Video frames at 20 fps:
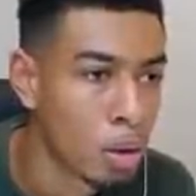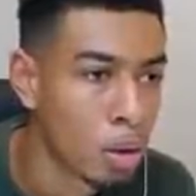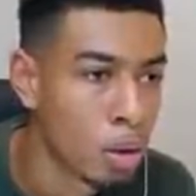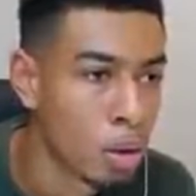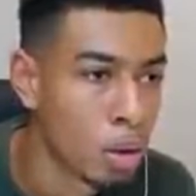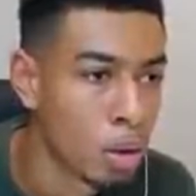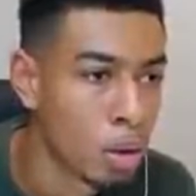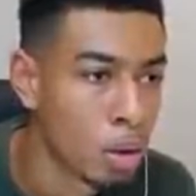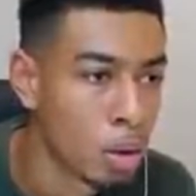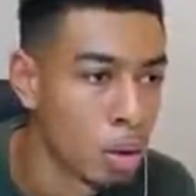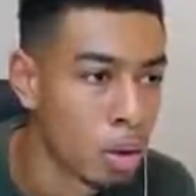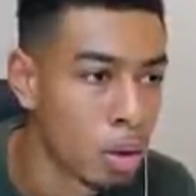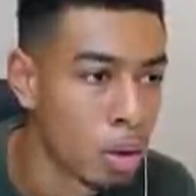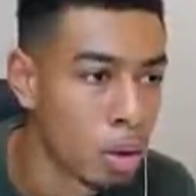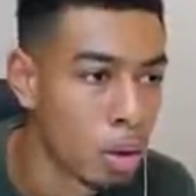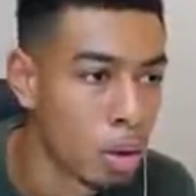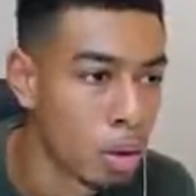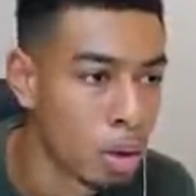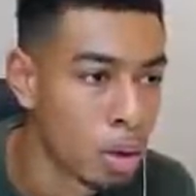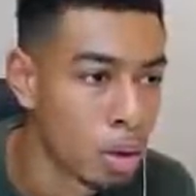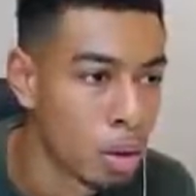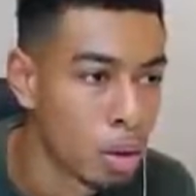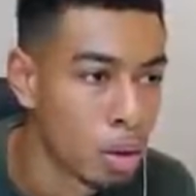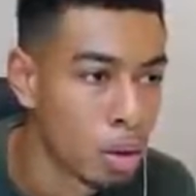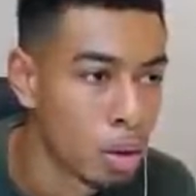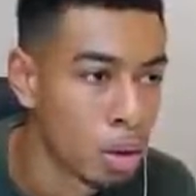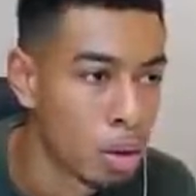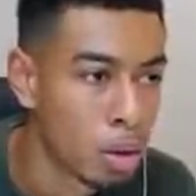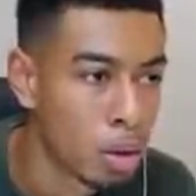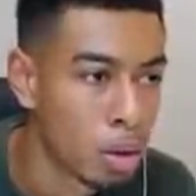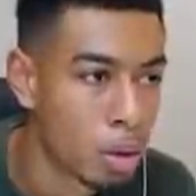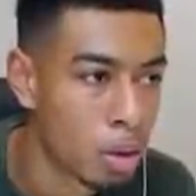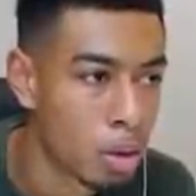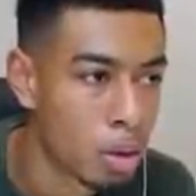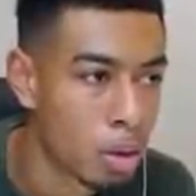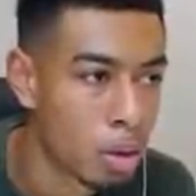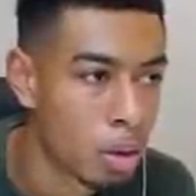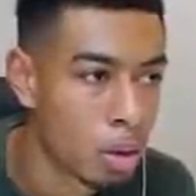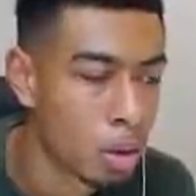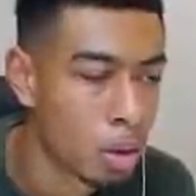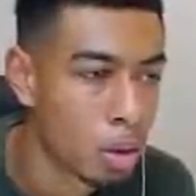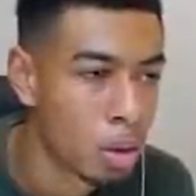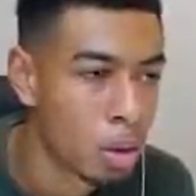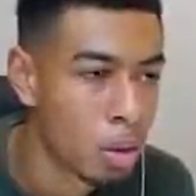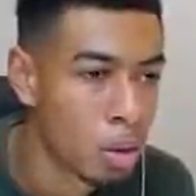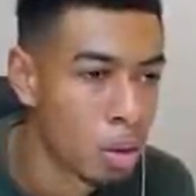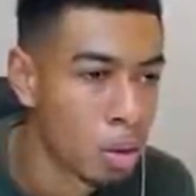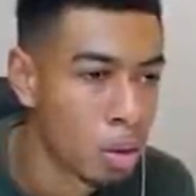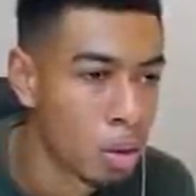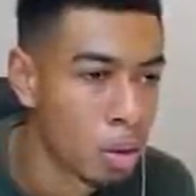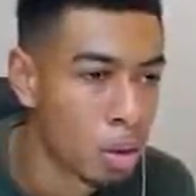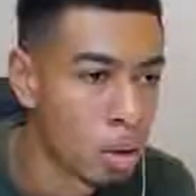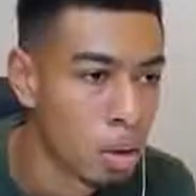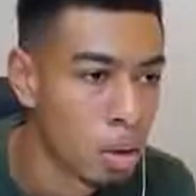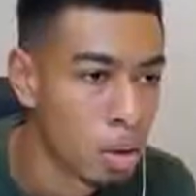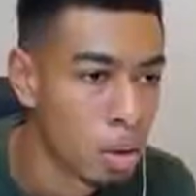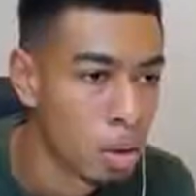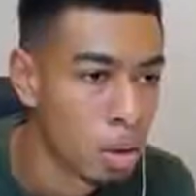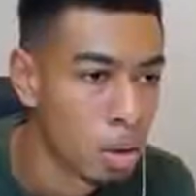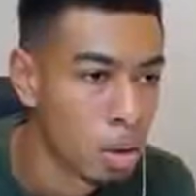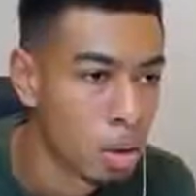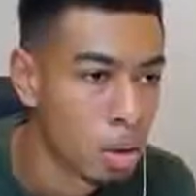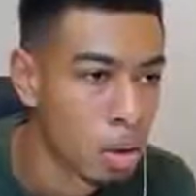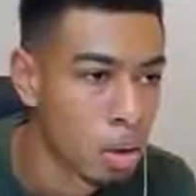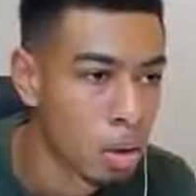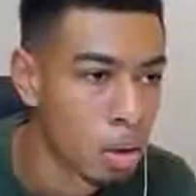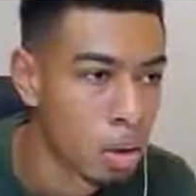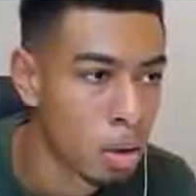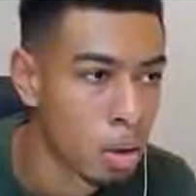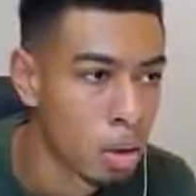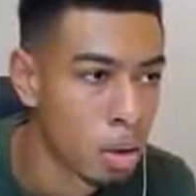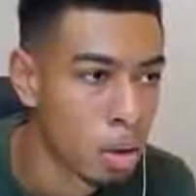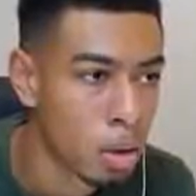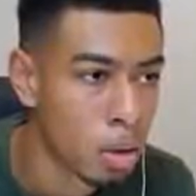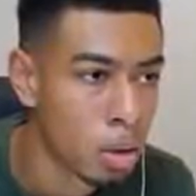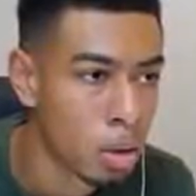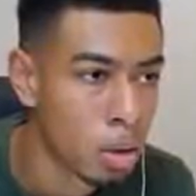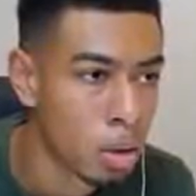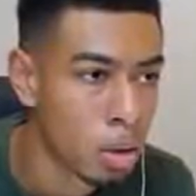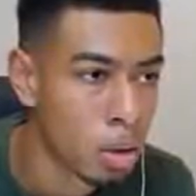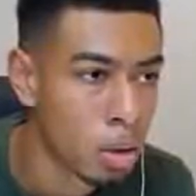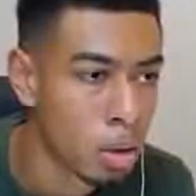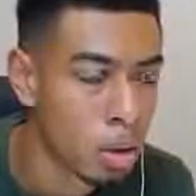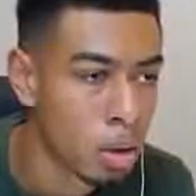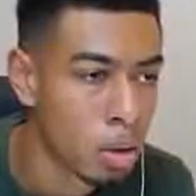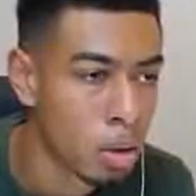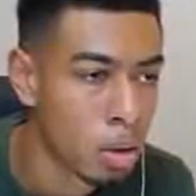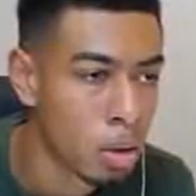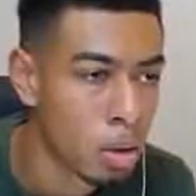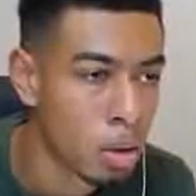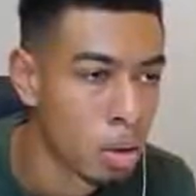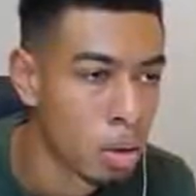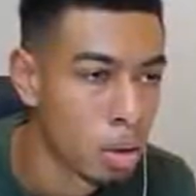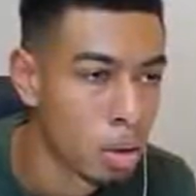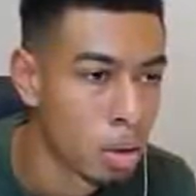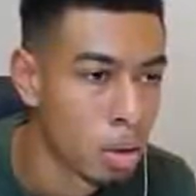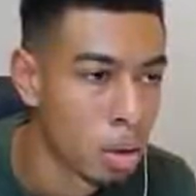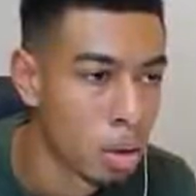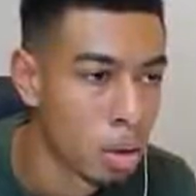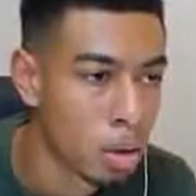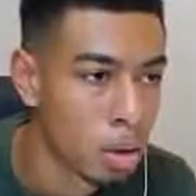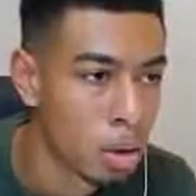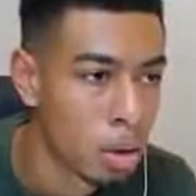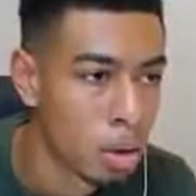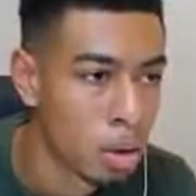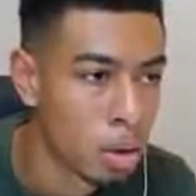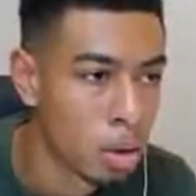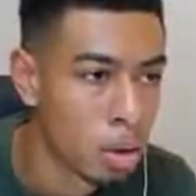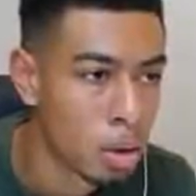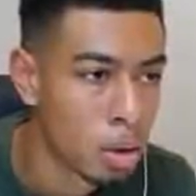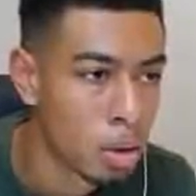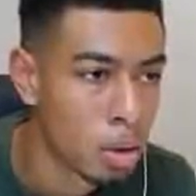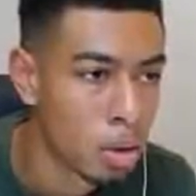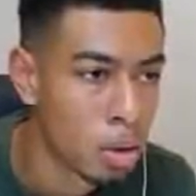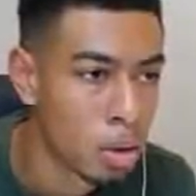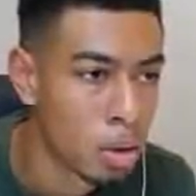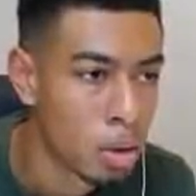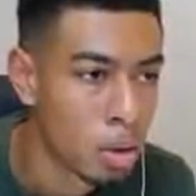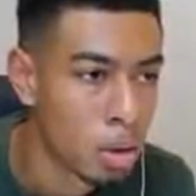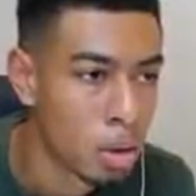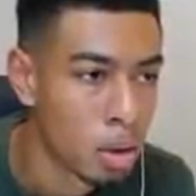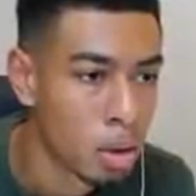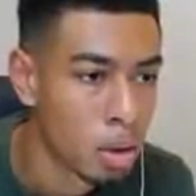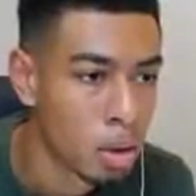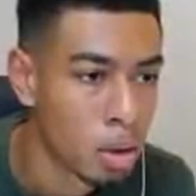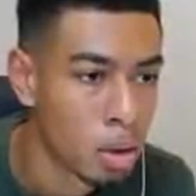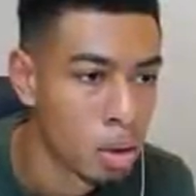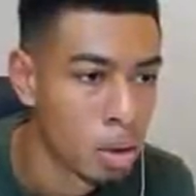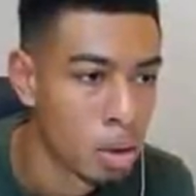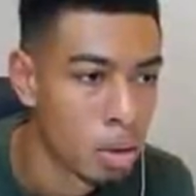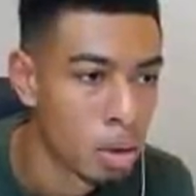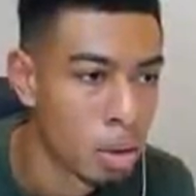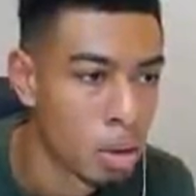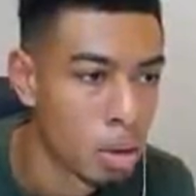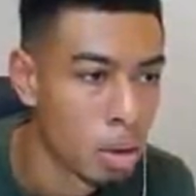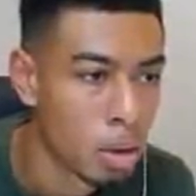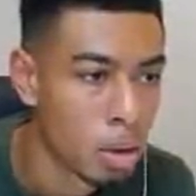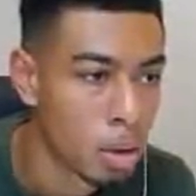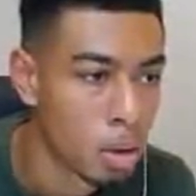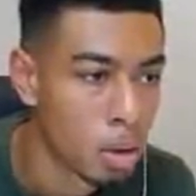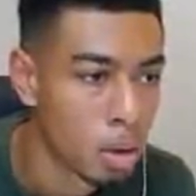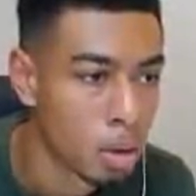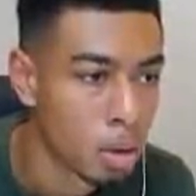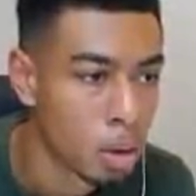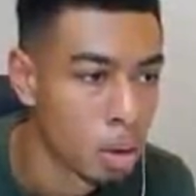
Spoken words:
Nothing is said.